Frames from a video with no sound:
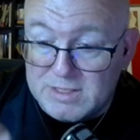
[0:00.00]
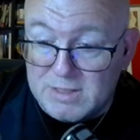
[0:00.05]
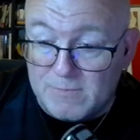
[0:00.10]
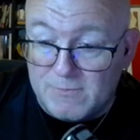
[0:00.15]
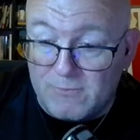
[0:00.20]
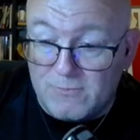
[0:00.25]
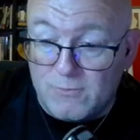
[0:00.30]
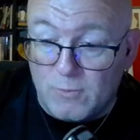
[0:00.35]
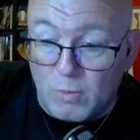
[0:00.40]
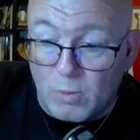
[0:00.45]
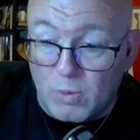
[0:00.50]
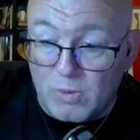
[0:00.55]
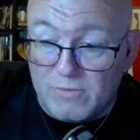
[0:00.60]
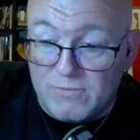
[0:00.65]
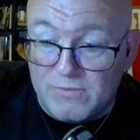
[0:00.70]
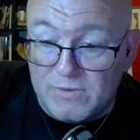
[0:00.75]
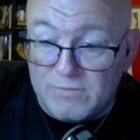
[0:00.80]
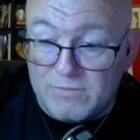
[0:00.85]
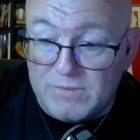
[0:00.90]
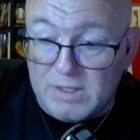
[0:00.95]
zip forward
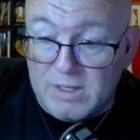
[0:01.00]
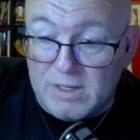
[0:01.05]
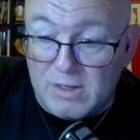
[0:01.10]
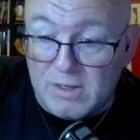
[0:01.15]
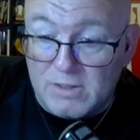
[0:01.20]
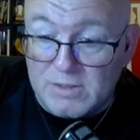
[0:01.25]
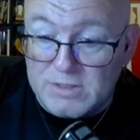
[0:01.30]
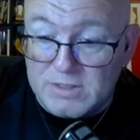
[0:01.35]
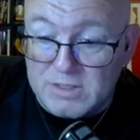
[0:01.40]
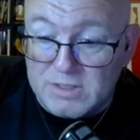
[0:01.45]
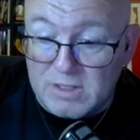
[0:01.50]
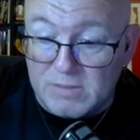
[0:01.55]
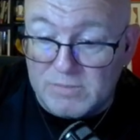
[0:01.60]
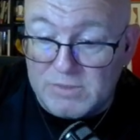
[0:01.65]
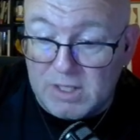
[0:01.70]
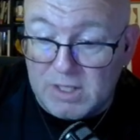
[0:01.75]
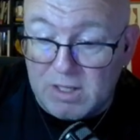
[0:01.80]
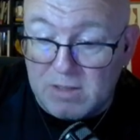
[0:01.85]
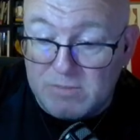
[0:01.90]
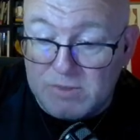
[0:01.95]
50 years, and
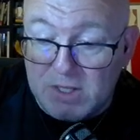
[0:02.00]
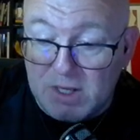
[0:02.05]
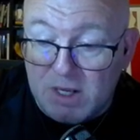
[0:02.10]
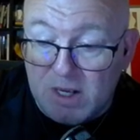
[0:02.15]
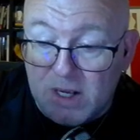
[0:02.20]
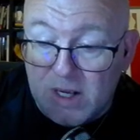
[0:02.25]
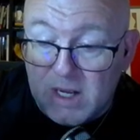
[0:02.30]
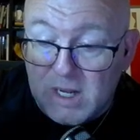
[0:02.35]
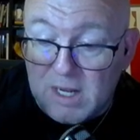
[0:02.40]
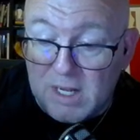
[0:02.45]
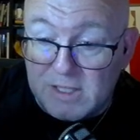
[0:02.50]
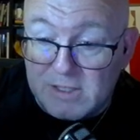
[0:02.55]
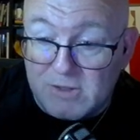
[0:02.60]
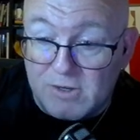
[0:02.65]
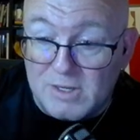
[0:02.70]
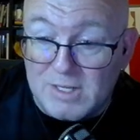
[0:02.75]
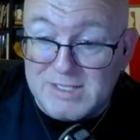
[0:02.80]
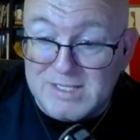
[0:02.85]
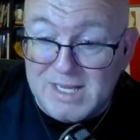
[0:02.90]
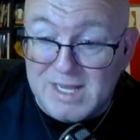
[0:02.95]
sometimes it's
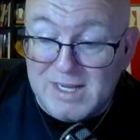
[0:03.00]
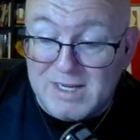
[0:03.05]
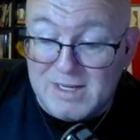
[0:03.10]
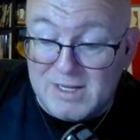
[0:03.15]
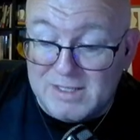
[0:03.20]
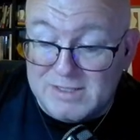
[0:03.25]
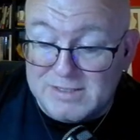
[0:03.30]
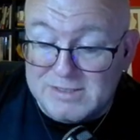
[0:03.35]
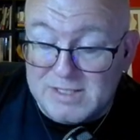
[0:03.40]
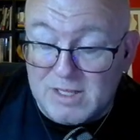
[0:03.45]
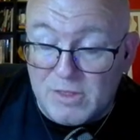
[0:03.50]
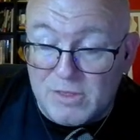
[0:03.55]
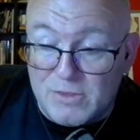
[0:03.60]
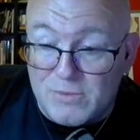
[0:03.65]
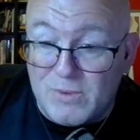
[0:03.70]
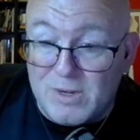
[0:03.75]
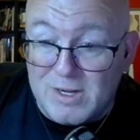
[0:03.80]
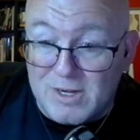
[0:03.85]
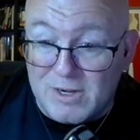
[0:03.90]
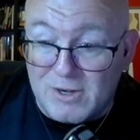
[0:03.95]
going to take us
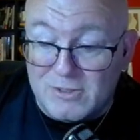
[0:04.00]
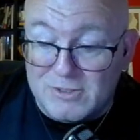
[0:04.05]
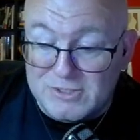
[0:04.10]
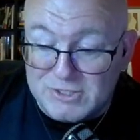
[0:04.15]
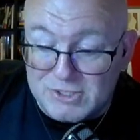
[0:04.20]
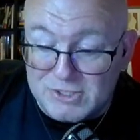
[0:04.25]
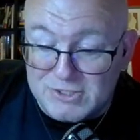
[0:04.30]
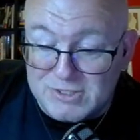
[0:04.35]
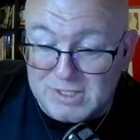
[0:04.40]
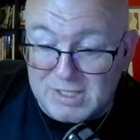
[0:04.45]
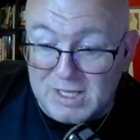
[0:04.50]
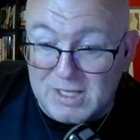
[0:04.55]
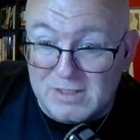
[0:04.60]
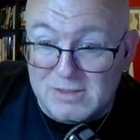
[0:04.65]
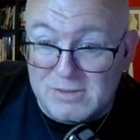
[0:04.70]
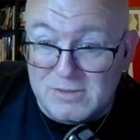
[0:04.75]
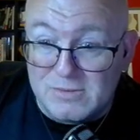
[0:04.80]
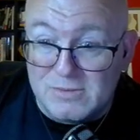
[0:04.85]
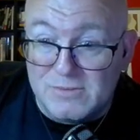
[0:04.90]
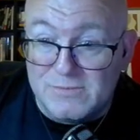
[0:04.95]
3 years just to get
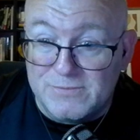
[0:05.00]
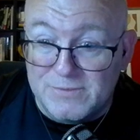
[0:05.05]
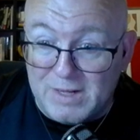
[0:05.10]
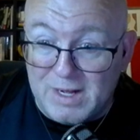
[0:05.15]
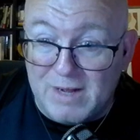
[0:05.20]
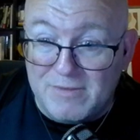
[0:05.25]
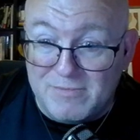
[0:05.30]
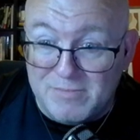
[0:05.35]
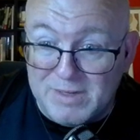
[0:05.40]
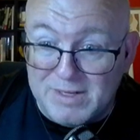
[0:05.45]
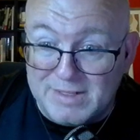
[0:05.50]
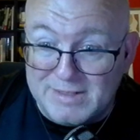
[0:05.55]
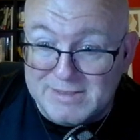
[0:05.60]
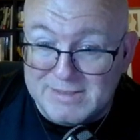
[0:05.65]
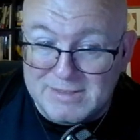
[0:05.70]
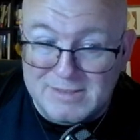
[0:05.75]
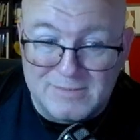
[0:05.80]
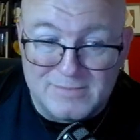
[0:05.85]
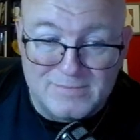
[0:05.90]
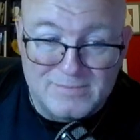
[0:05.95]
through 5
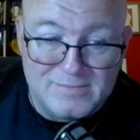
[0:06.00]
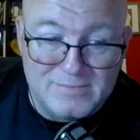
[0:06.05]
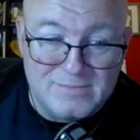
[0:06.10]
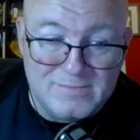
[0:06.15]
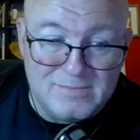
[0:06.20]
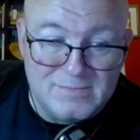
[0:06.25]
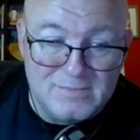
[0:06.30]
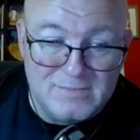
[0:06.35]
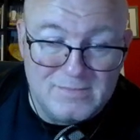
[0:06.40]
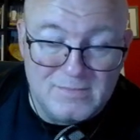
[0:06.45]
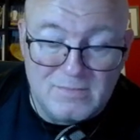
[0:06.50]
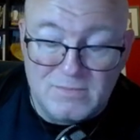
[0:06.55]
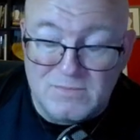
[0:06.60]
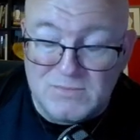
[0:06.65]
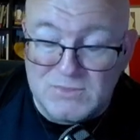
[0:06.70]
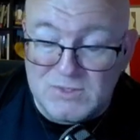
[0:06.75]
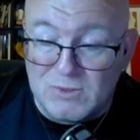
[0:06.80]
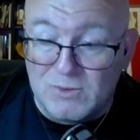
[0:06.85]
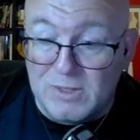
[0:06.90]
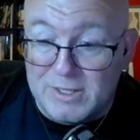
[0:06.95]
minutes.
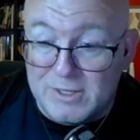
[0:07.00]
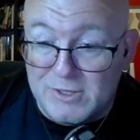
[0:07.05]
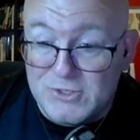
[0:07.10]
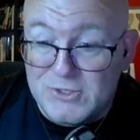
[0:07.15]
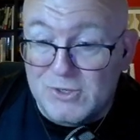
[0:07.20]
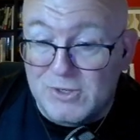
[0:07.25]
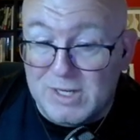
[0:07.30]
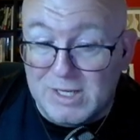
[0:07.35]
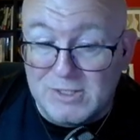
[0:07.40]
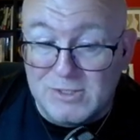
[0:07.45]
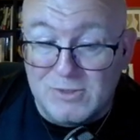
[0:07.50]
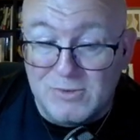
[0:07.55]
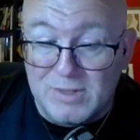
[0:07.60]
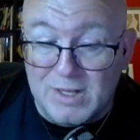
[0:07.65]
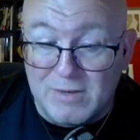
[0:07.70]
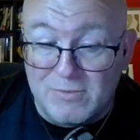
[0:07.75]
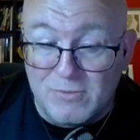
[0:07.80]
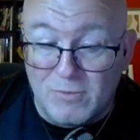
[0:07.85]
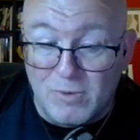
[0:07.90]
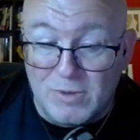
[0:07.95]
So literature can do
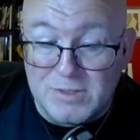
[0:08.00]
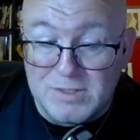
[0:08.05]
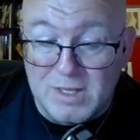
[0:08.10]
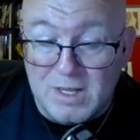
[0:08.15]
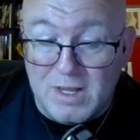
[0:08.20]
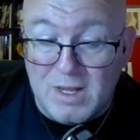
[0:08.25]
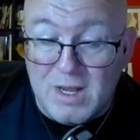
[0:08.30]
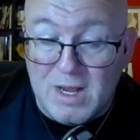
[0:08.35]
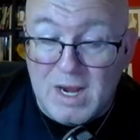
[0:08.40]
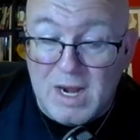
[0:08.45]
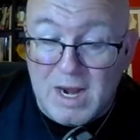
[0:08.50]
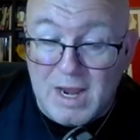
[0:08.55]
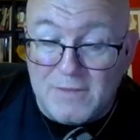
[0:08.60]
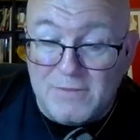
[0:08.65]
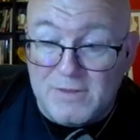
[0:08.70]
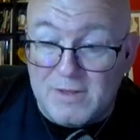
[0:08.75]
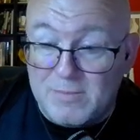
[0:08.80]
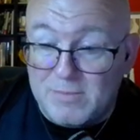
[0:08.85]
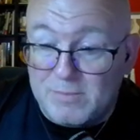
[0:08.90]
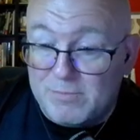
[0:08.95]
that for us.
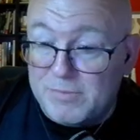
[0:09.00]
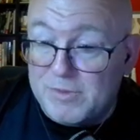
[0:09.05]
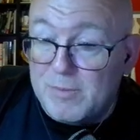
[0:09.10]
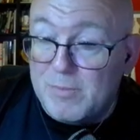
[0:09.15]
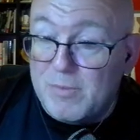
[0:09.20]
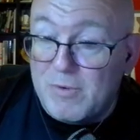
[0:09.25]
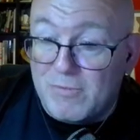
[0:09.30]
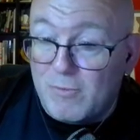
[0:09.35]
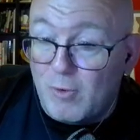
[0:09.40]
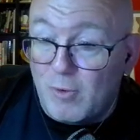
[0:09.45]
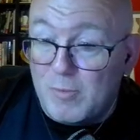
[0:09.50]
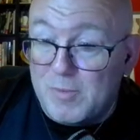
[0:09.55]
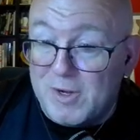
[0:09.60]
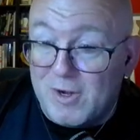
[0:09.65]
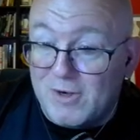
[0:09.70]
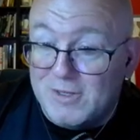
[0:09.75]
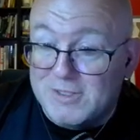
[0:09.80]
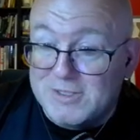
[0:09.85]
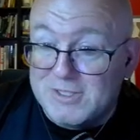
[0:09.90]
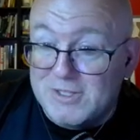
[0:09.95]
And then the performing
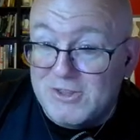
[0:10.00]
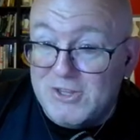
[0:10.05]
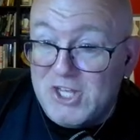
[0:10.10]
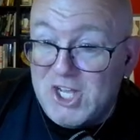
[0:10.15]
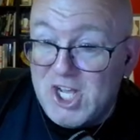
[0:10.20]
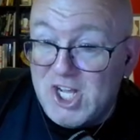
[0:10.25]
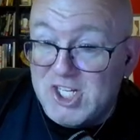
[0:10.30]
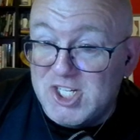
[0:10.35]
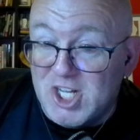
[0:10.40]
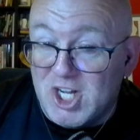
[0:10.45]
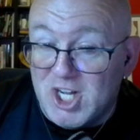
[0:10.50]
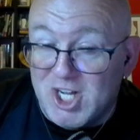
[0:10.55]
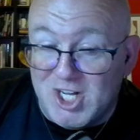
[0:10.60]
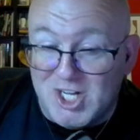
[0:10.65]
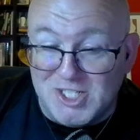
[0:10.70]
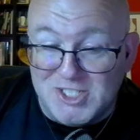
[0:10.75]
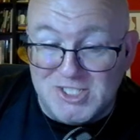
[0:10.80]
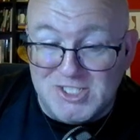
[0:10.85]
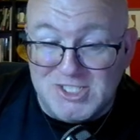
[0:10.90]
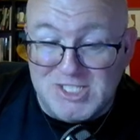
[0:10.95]
arts,
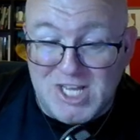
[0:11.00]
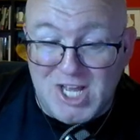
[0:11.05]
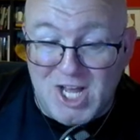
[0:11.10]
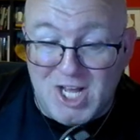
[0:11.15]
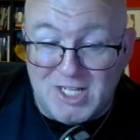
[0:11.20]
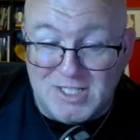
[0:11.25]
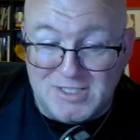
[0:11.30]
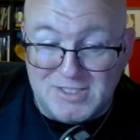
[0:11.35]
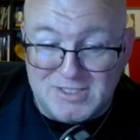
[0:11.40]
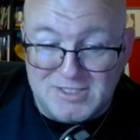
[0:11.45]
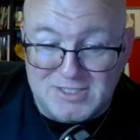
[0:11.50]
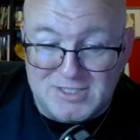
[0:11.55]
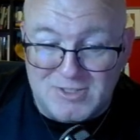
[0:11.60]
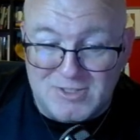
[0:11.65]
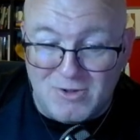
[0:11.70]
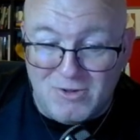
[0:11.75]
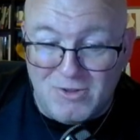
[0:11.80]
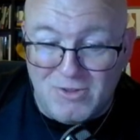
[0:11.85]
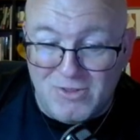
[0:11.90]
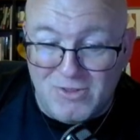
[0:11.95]
theater, dance,
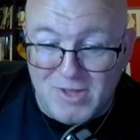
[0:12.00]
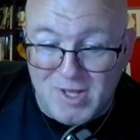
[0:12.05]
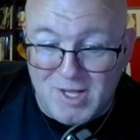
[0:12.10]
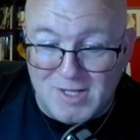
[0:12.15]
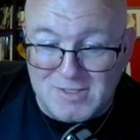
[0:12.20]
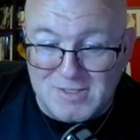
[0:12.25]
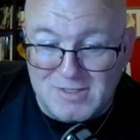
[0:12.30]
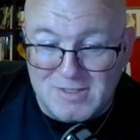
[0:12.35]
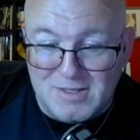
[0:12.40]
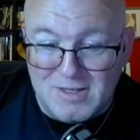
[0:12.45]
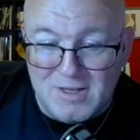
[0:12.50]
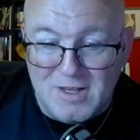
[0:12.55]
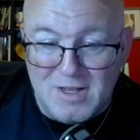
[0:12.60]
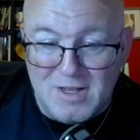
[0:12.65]
all that.